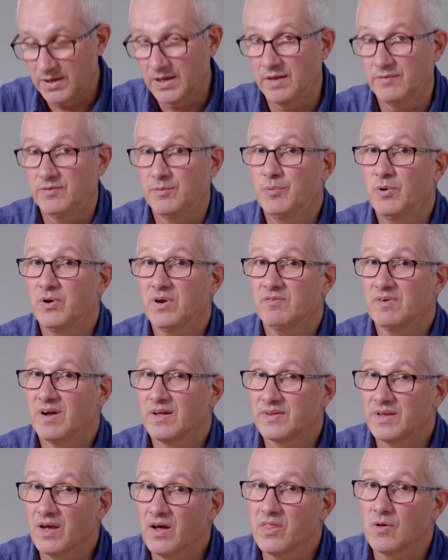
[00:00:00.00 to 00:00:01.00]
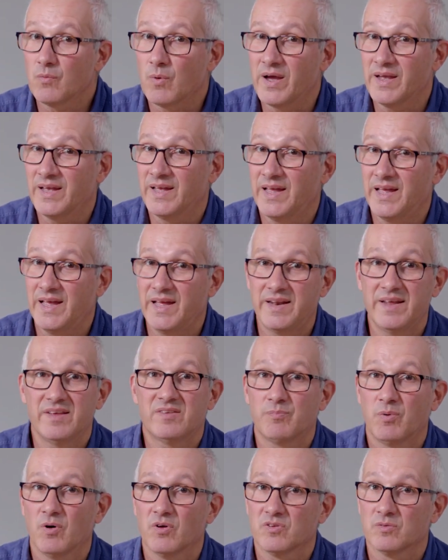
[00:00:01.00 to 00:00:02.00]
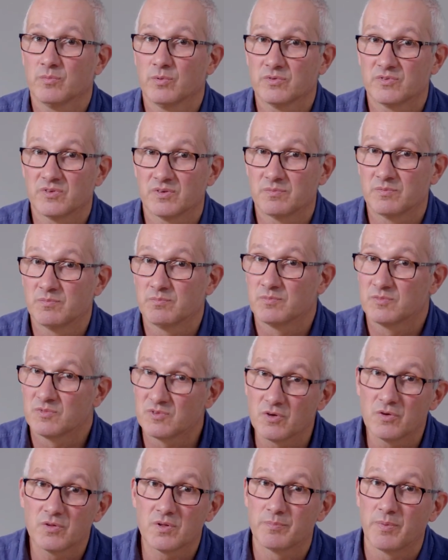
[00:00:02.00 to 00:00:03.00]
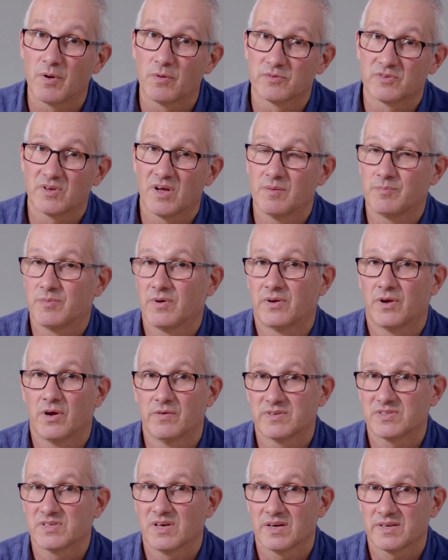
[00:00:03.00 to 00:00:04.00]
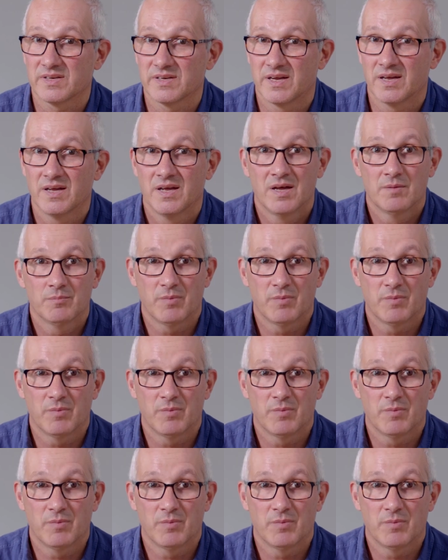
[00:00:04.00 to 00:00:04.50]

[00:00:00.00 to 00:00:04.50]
If you put it around the other way, it is possible to do the bolt up and over tighten it,